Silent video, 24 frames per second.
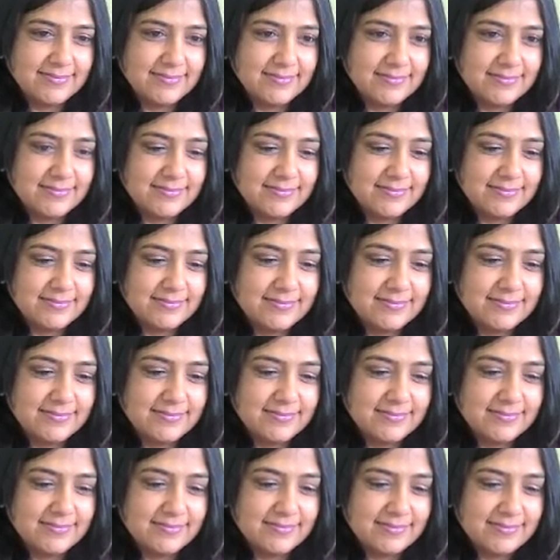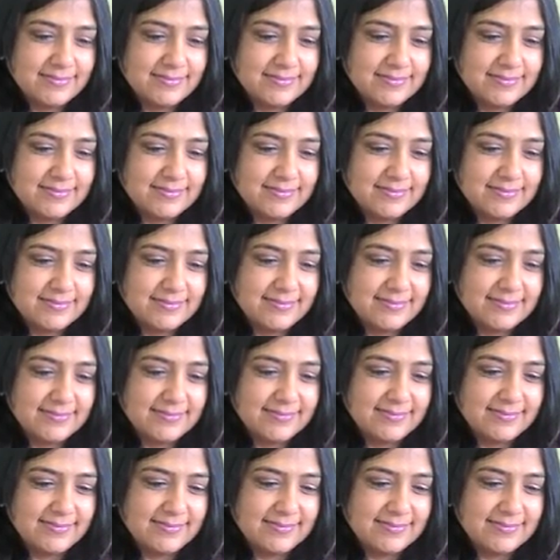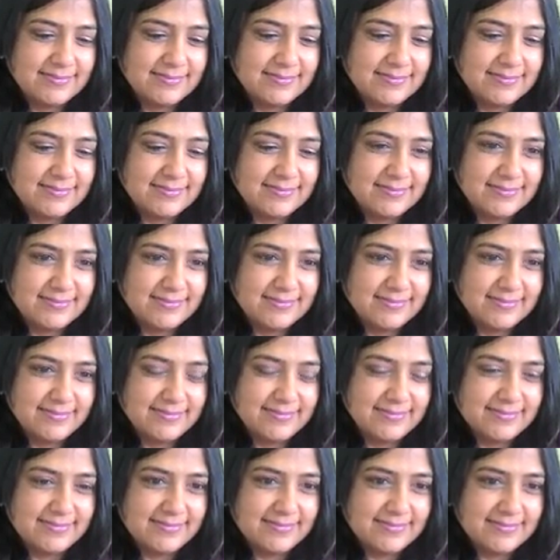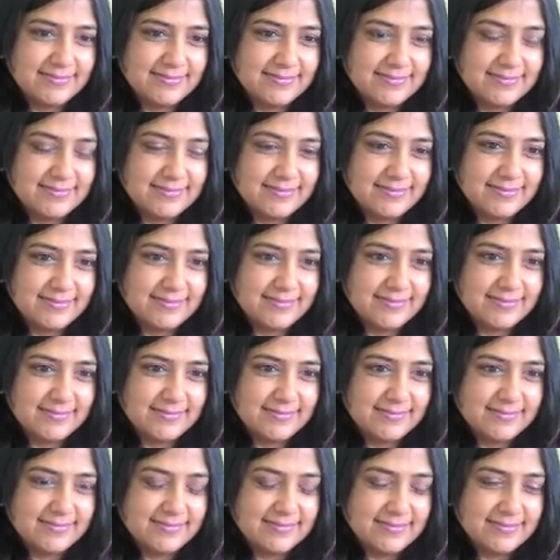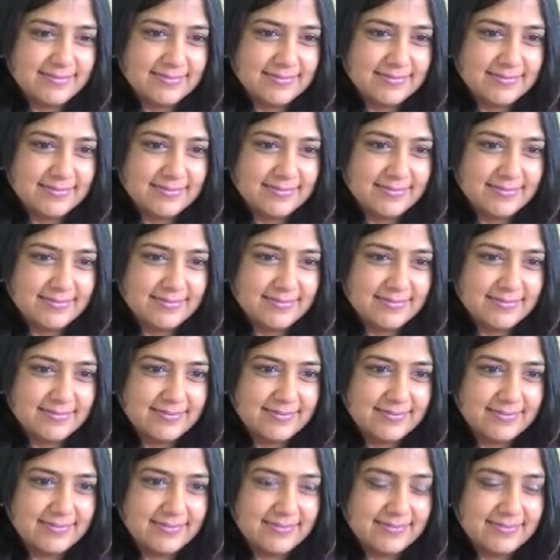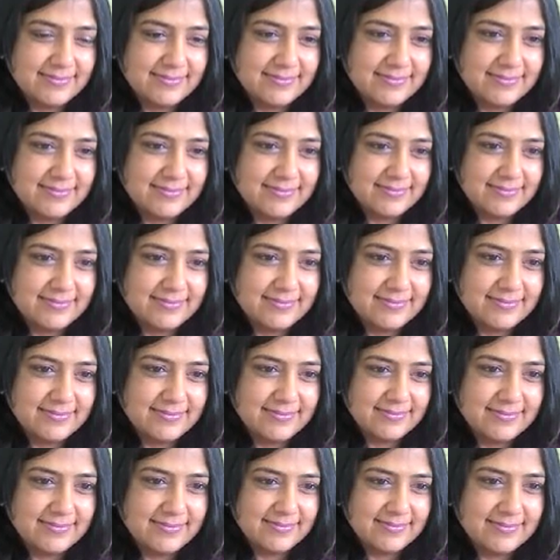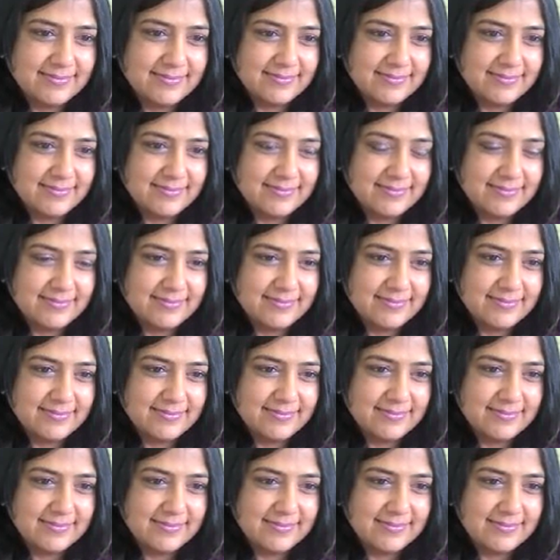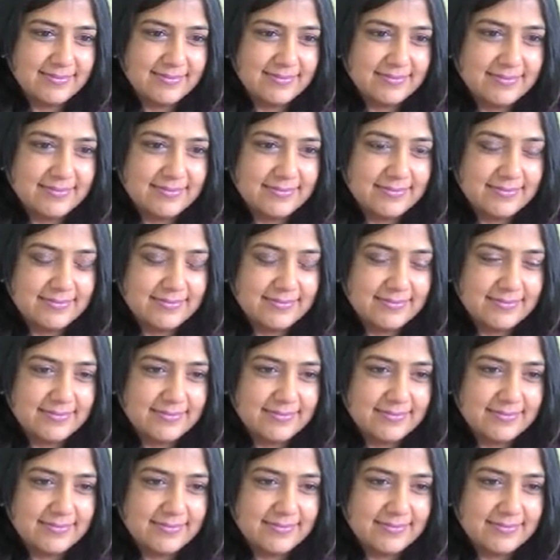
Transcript: The person shown says nothing.